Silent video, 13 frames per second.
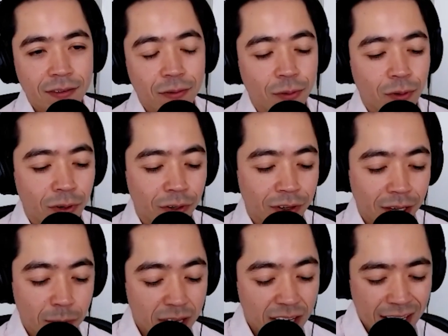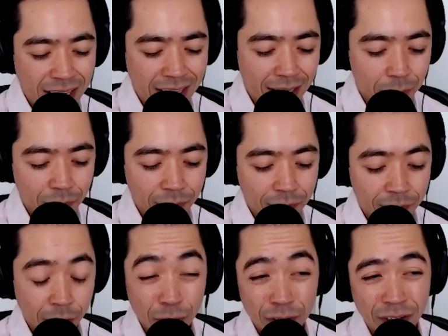or they may
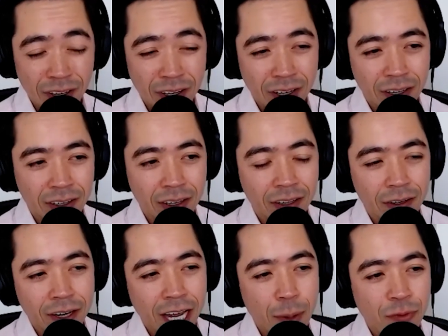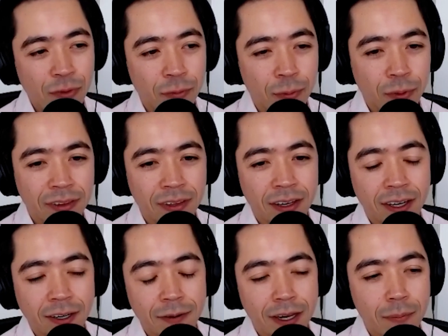fill their capsules with
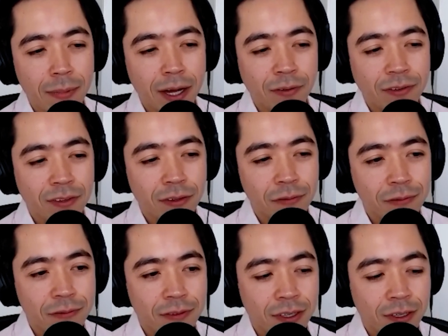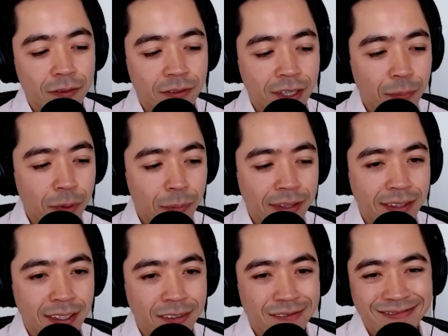an amount of supplement
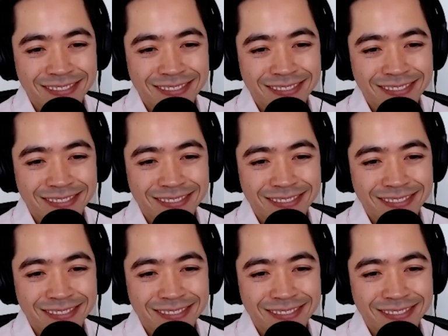that